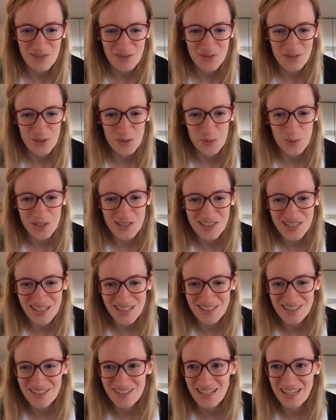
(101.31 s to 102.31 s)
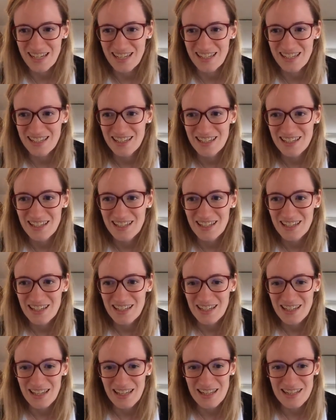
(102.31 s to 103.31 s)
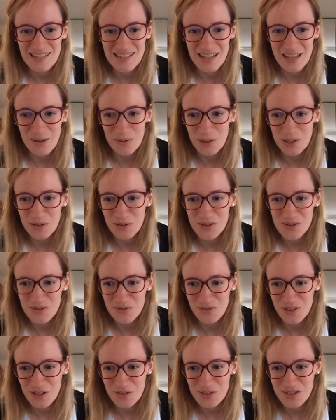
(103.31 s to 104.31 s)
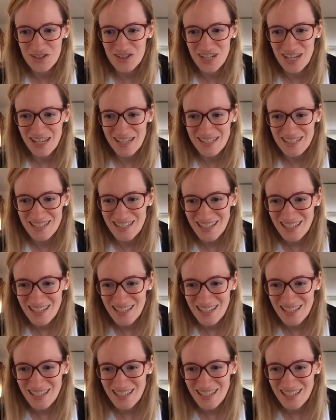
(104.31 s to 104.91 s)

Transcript: of you watching today. And now I also found the chat.